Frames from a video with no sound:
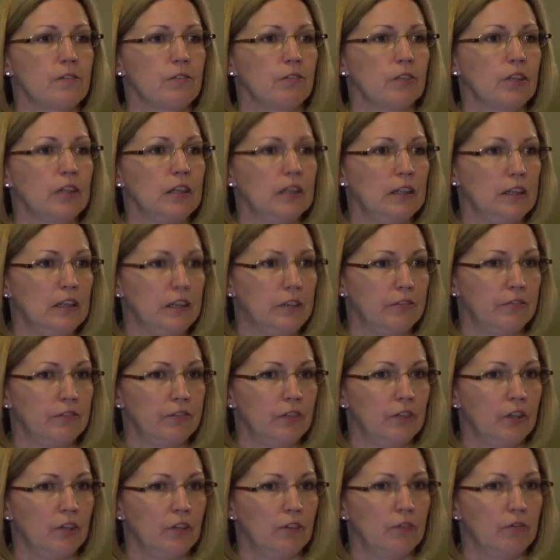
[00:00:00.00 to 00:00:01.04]
of relief
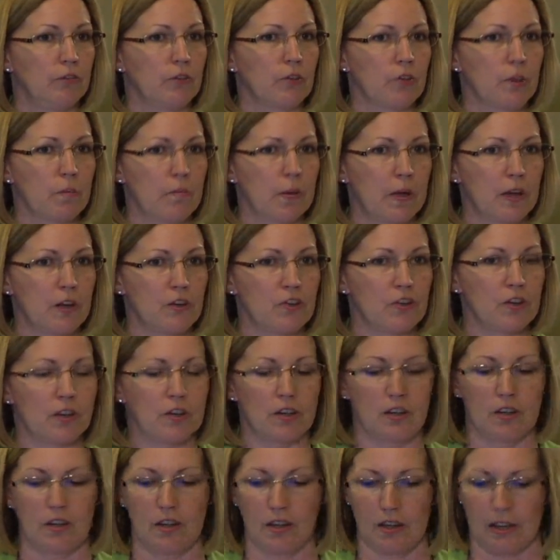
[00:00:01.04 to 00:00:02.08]
for the patient
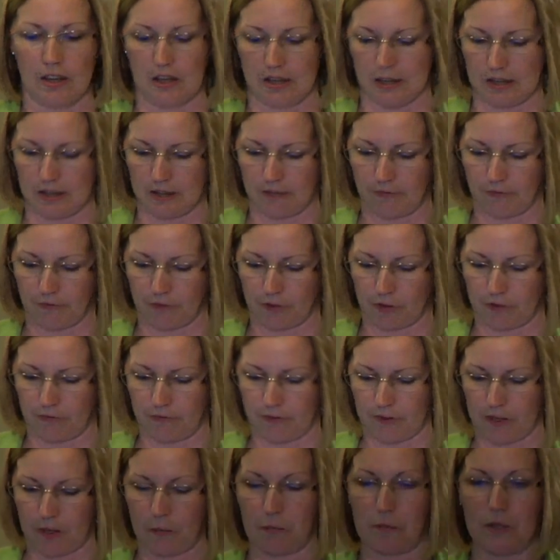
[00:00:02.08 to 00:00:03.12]
and for the
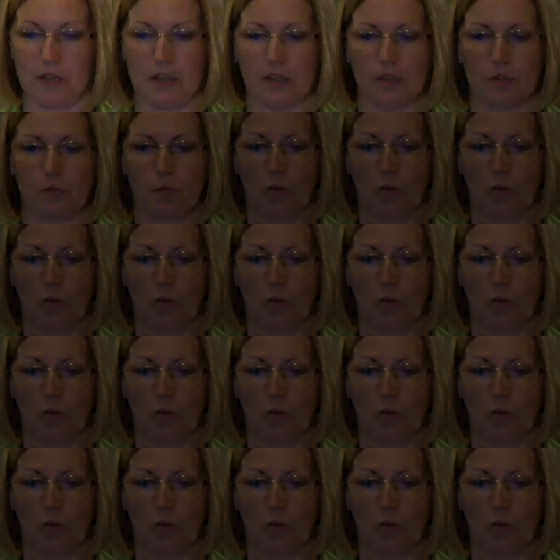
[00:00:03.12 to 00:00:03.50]
family as